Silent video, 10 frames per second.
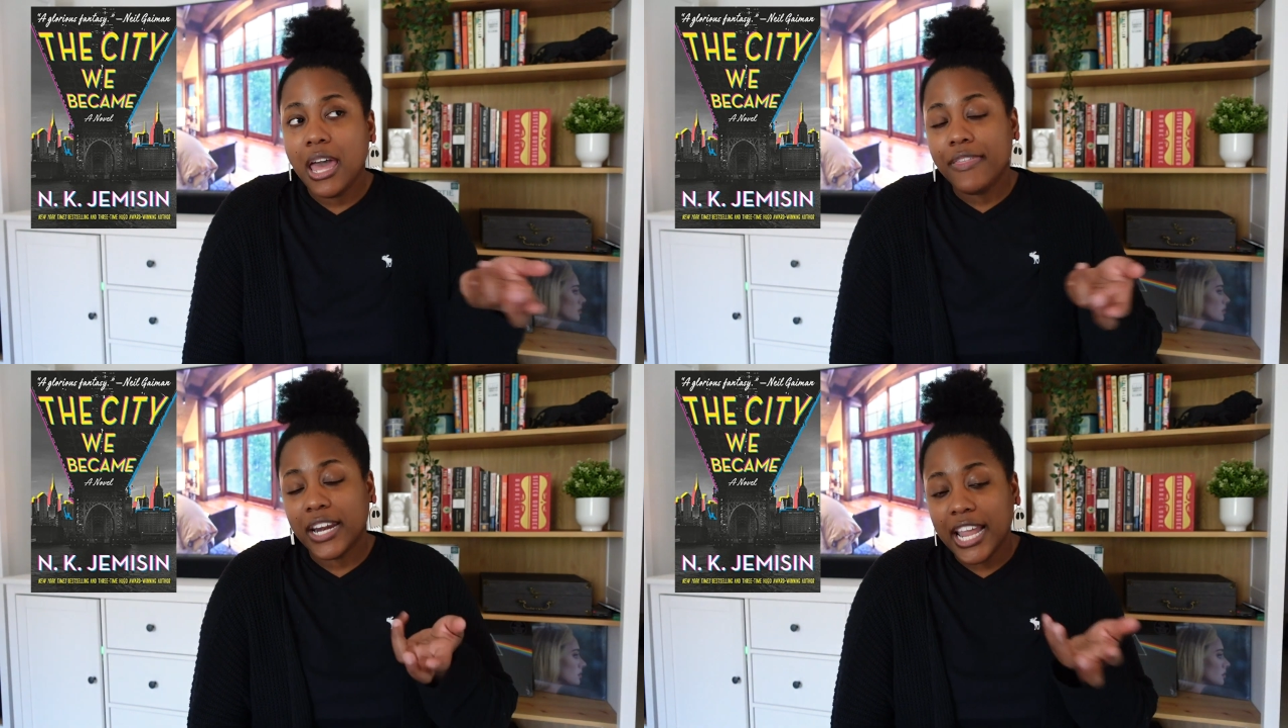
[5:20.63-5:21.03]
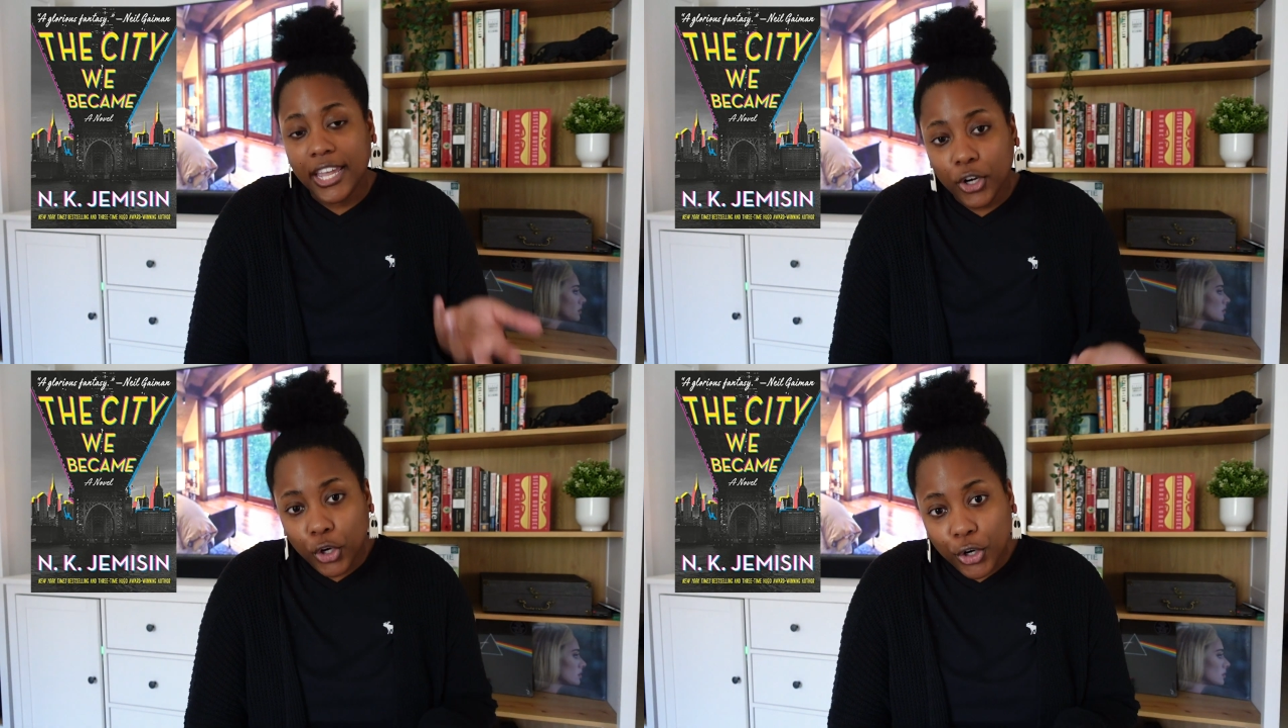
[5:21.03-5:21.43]
that I
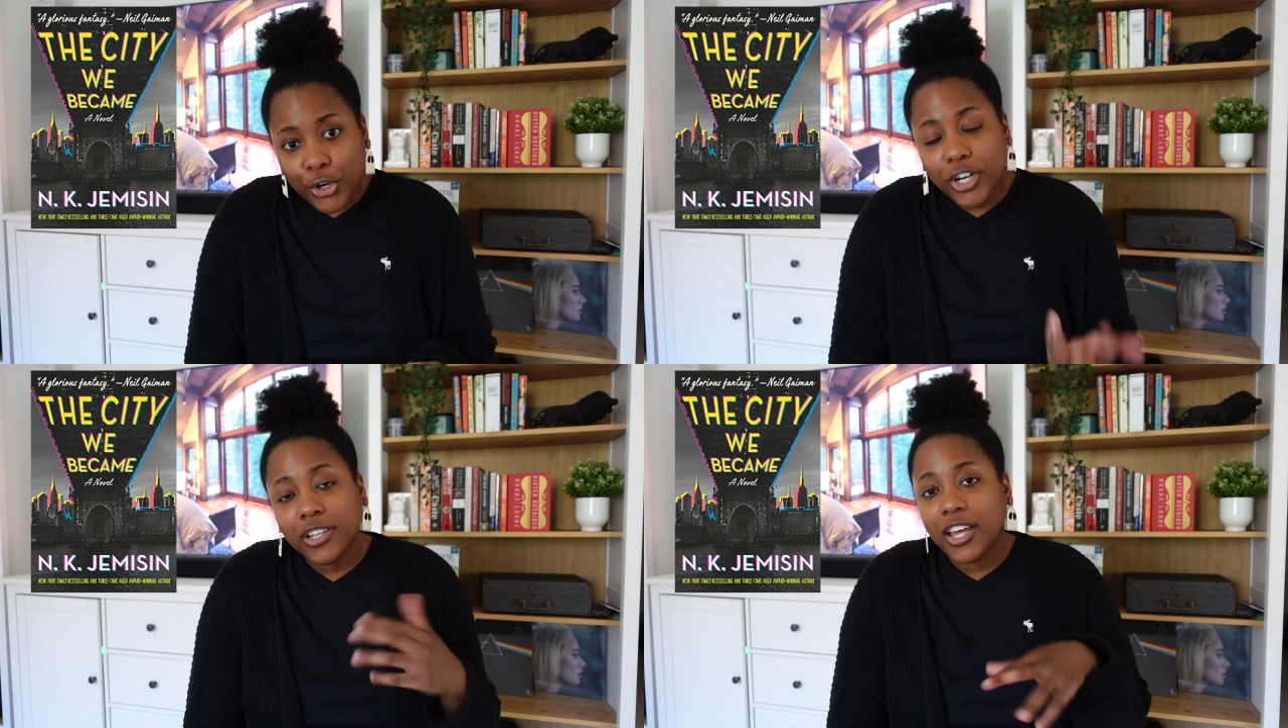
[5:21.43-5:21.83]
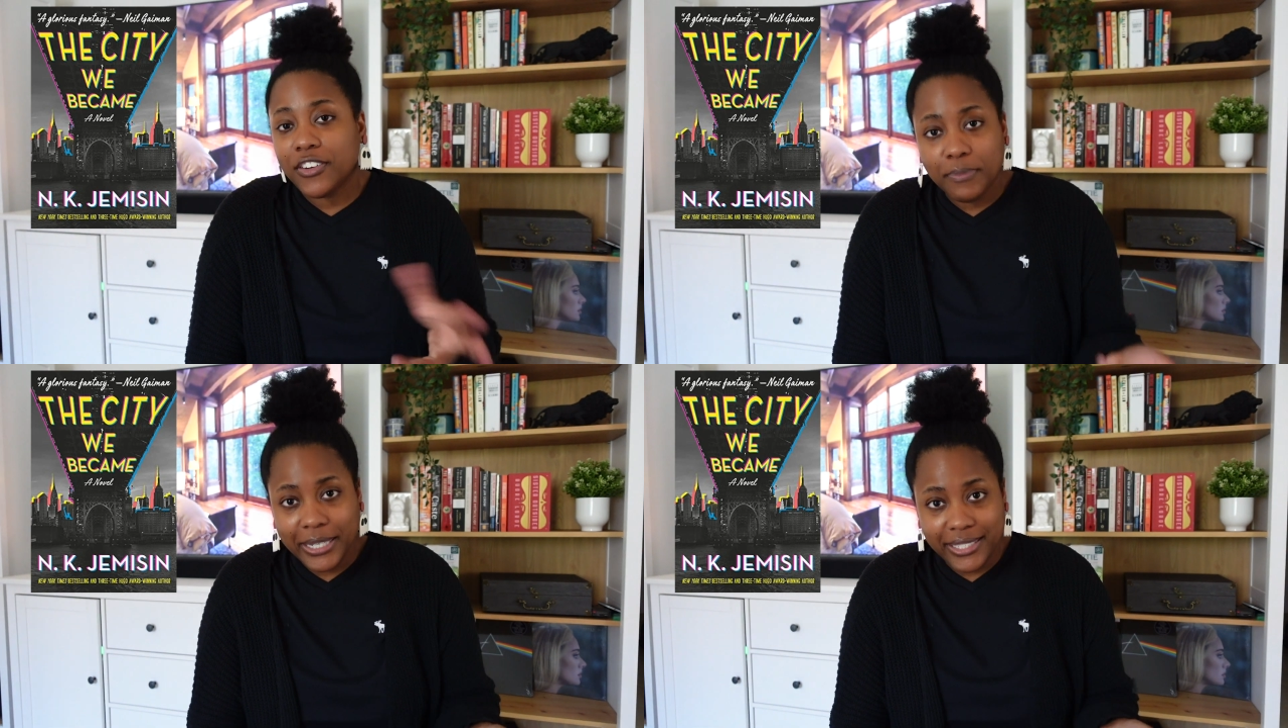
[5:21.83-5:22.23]
had heard a lot
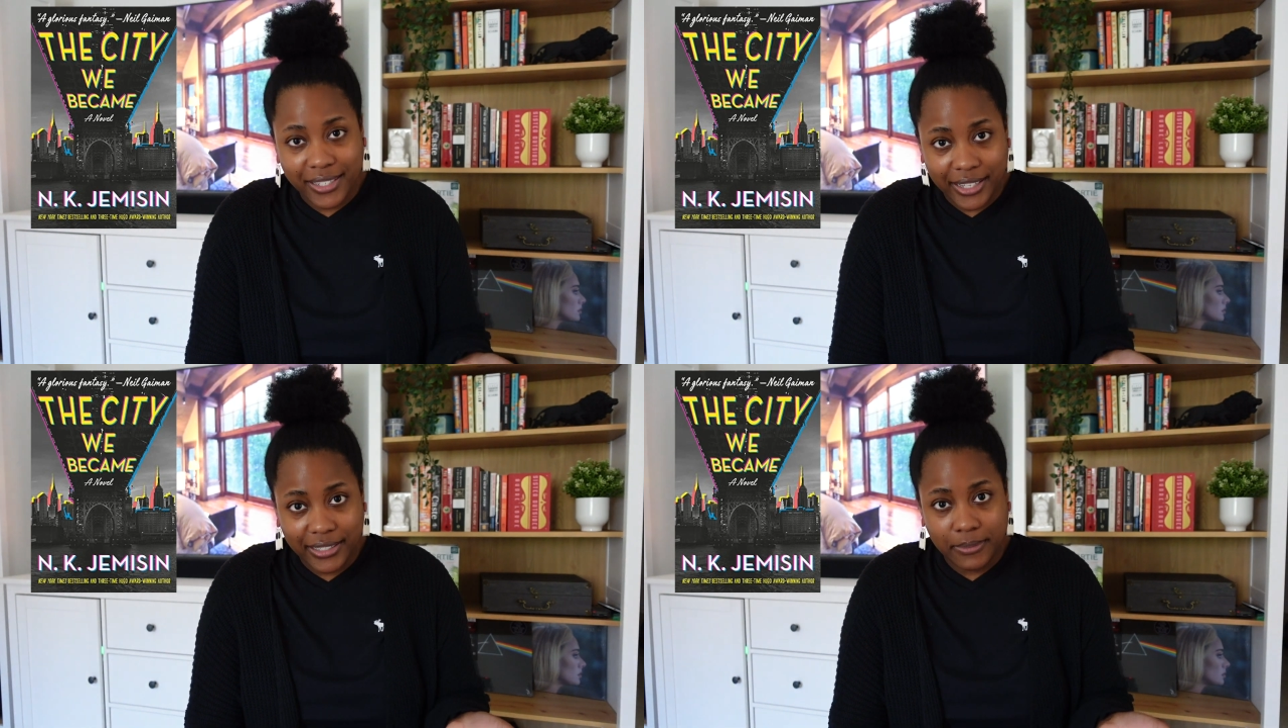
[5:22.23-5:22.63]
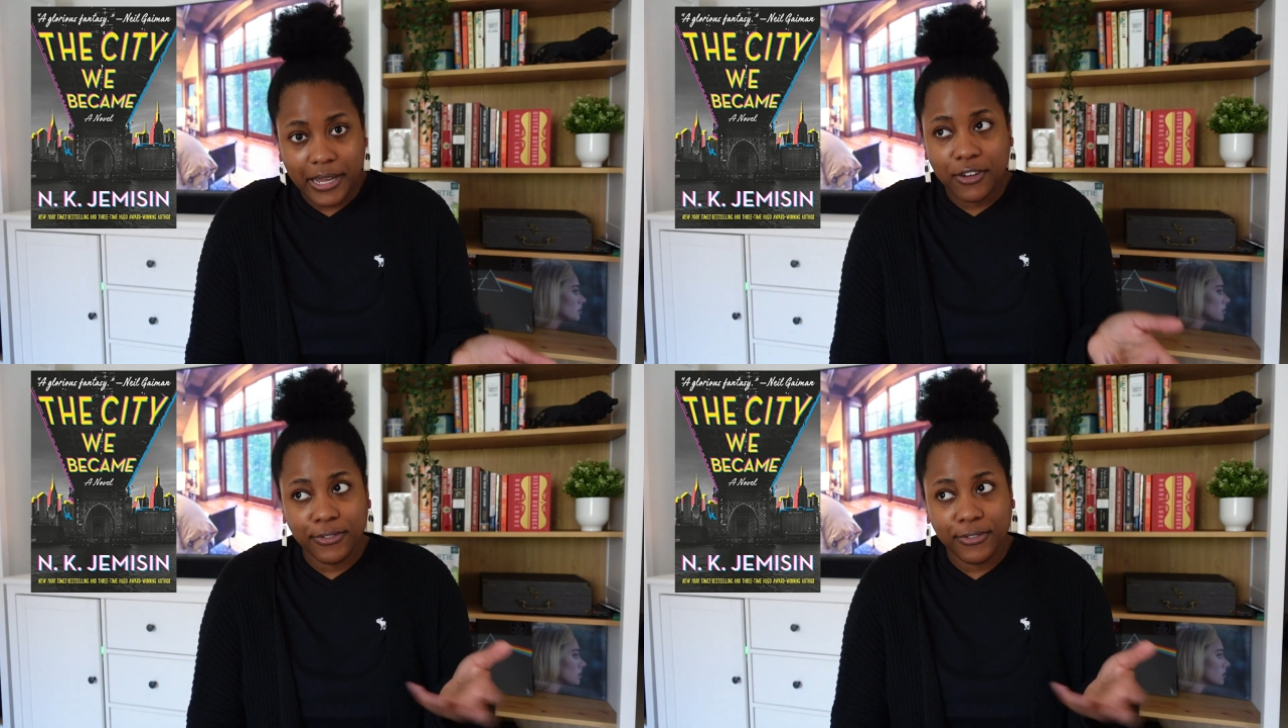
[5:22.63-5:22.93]
of mixed things about